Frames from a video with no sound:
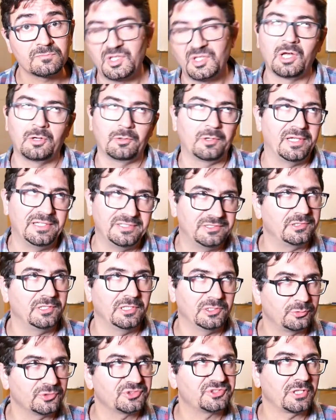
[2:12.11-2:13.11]
No,
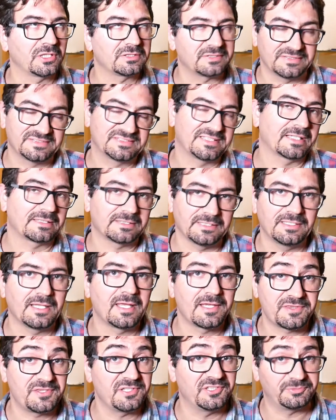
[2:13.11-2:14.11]
it was not exactly
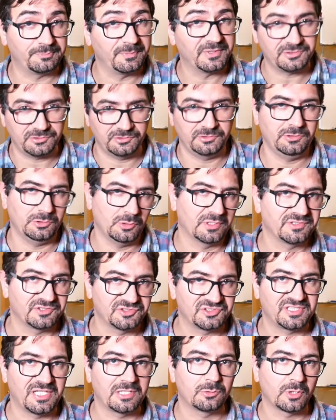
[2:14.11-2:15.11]
like this, but you
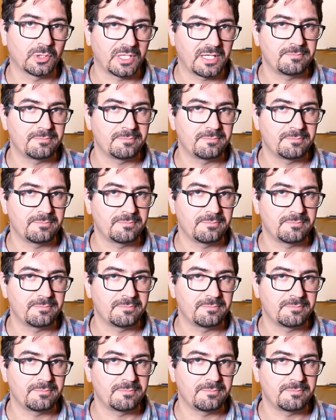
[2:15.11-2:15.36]
understand what I